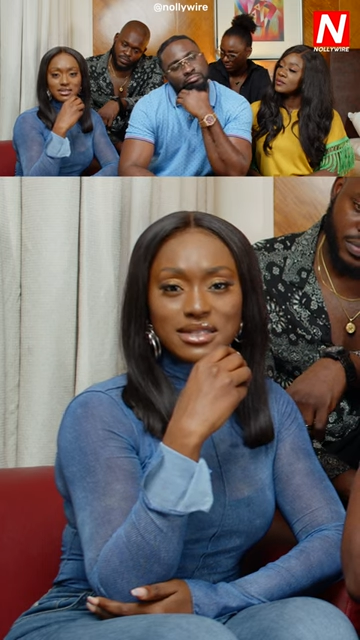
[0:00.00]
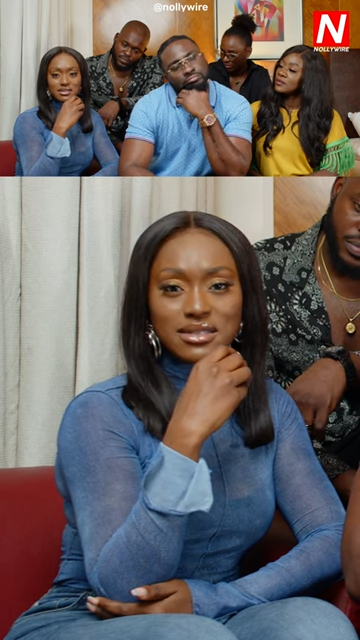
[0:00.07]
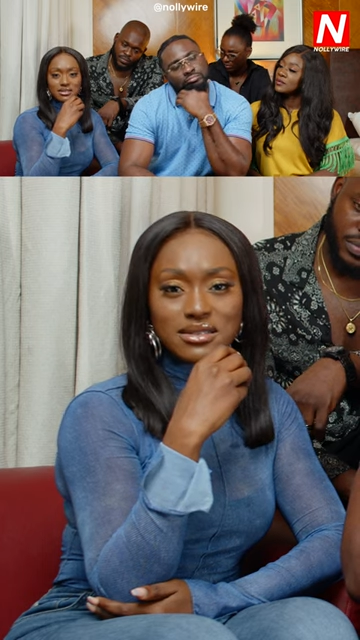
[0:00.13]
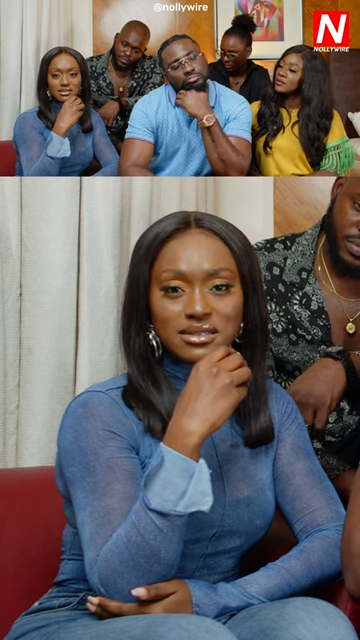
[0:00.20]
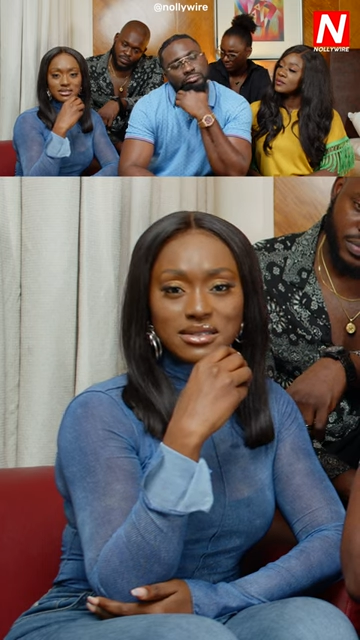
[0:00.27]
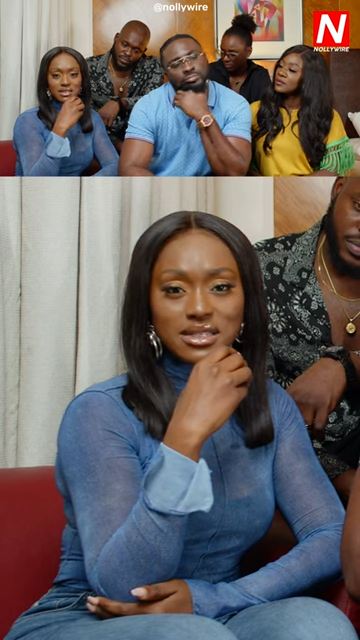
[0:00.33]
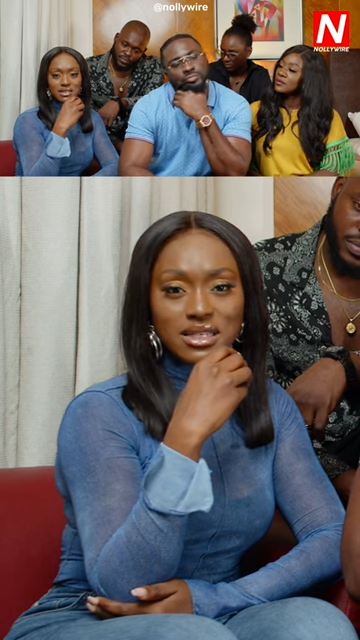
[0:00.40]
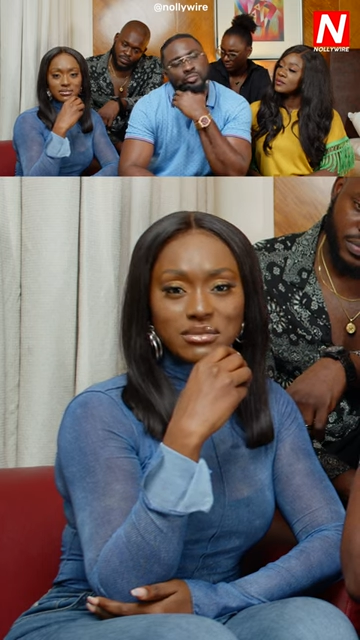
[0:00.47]
at
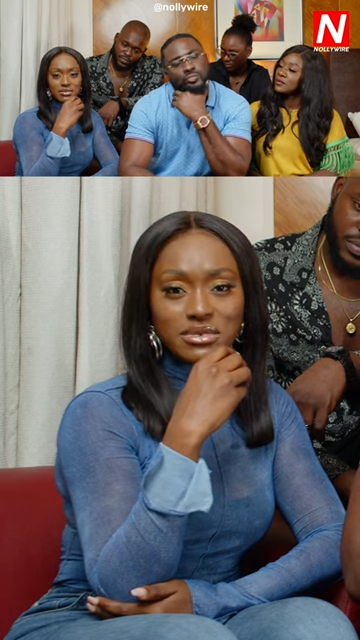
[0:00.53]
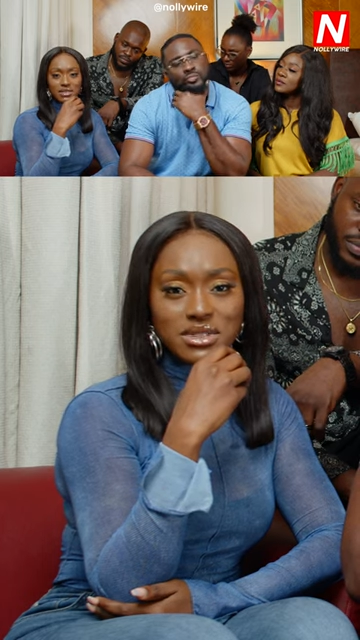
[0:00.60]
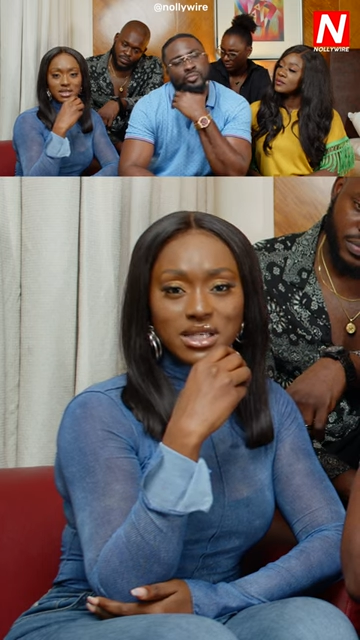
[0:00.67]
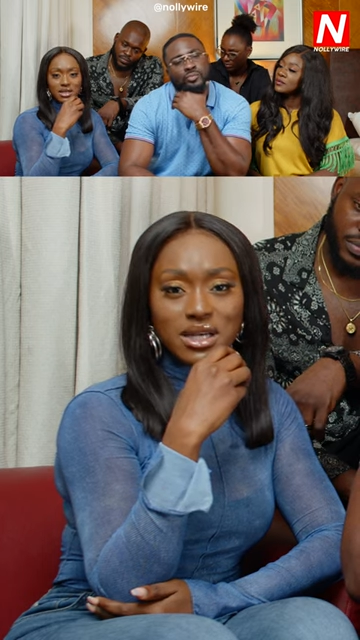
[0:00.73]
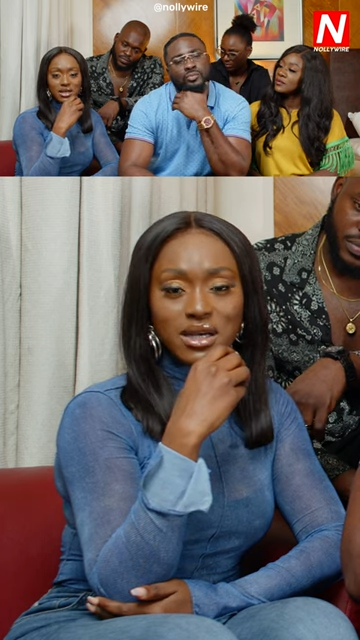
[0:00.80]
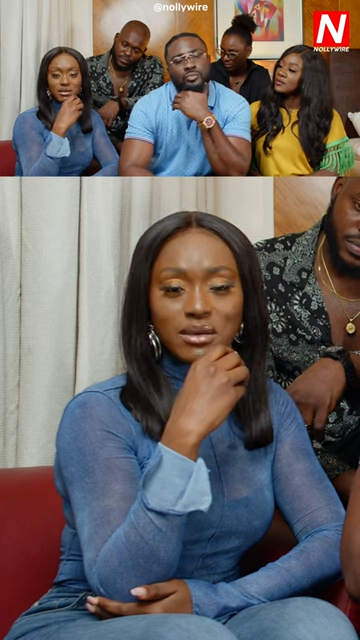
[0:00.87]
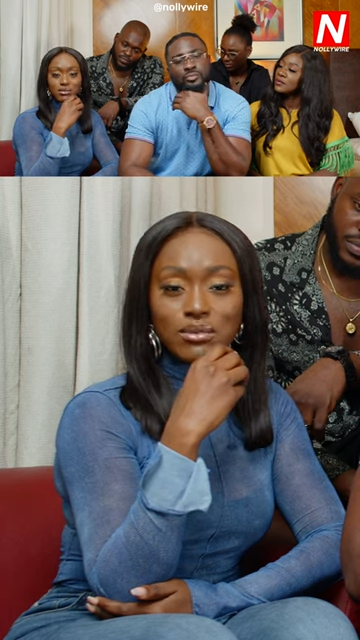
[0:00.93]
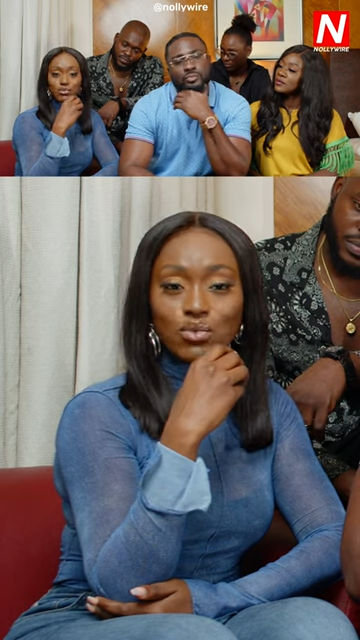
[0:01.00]
the same
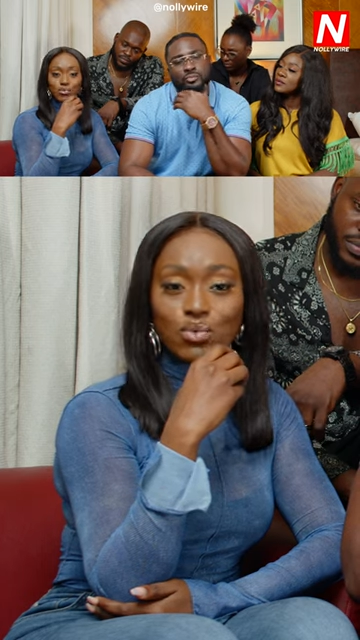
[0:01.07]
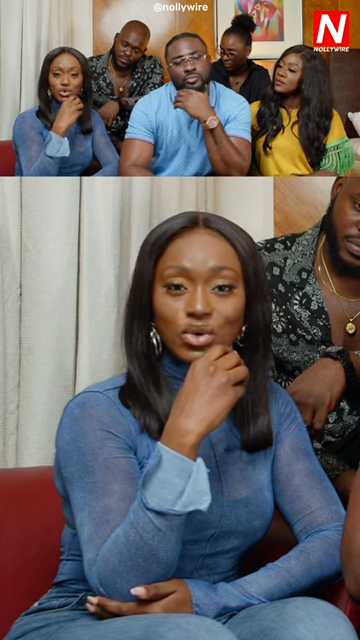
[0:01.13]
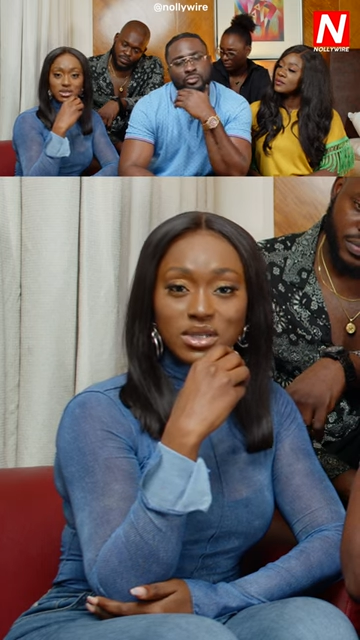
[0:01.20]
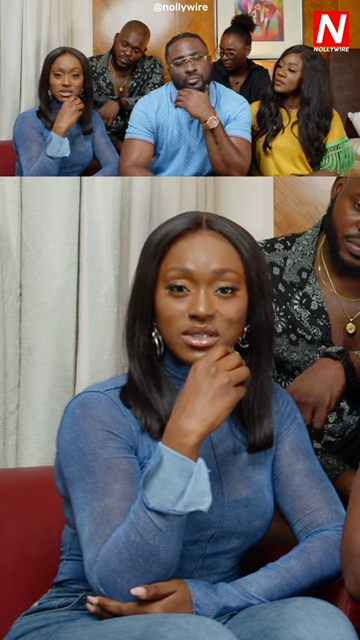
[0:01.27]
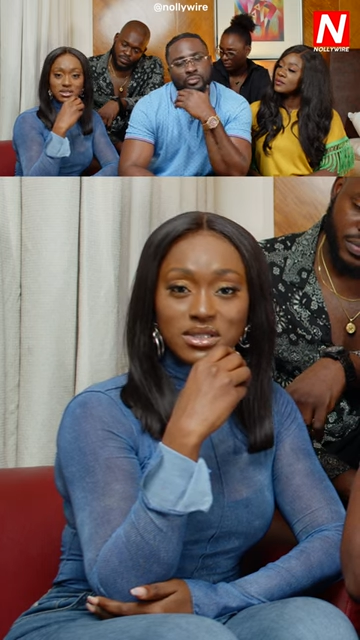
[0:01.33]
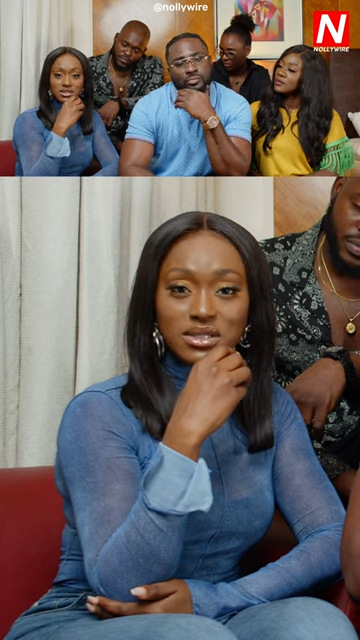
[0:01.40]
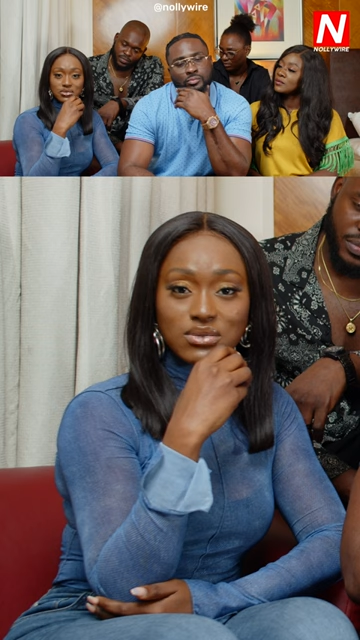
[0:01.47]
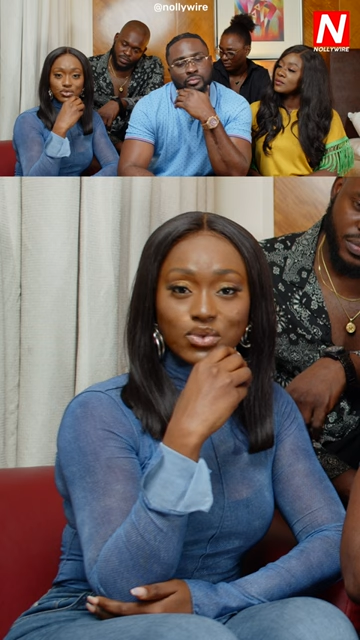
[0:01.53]
time,
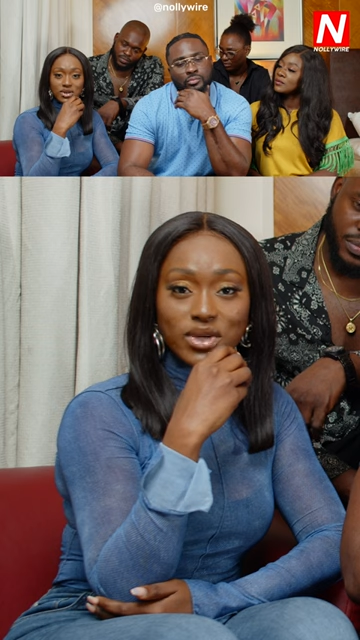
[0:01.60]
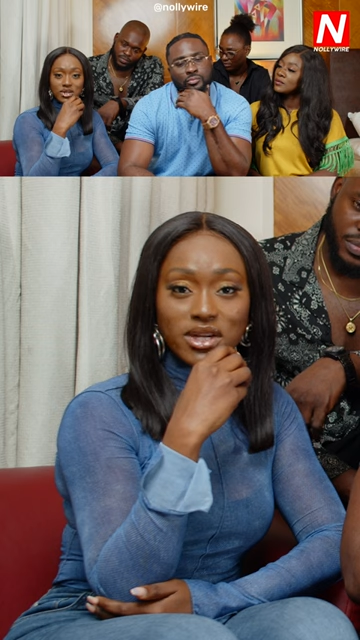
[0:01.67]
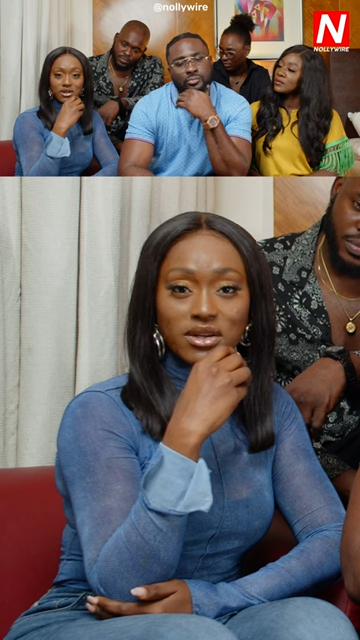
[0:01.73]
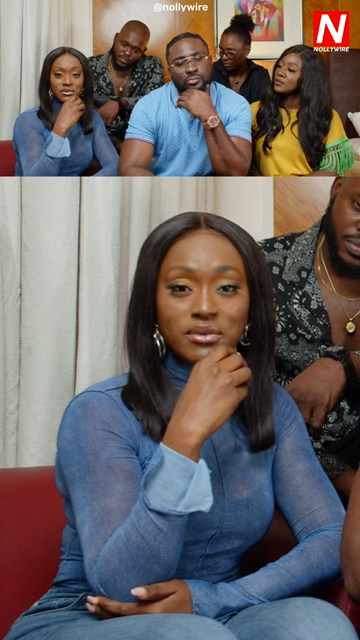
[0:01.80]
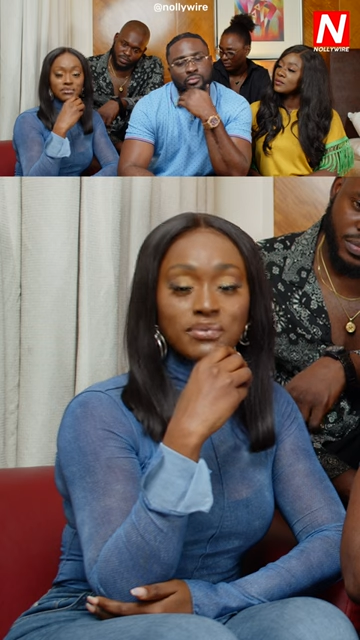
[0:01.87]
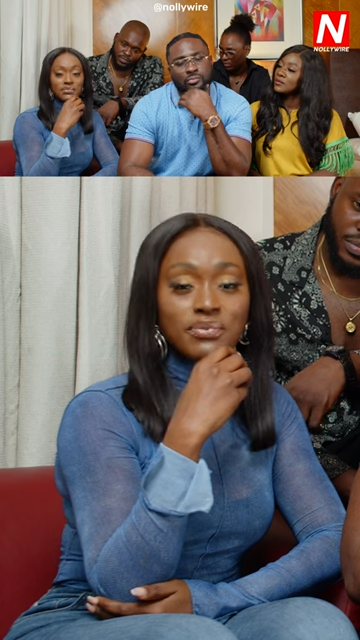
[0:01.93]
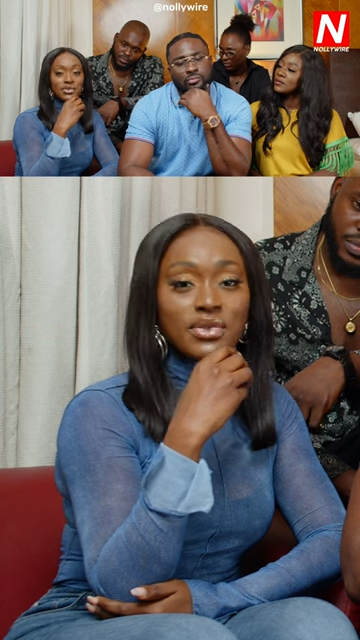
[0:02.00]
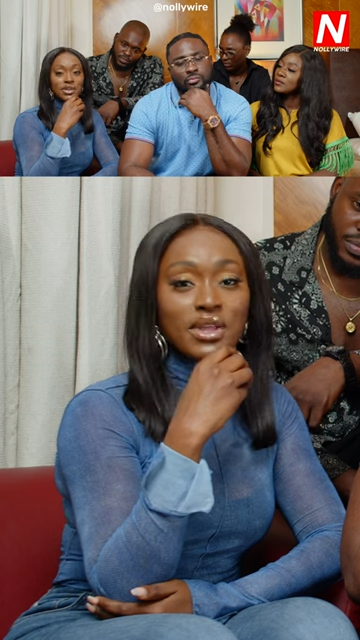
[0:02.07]
was where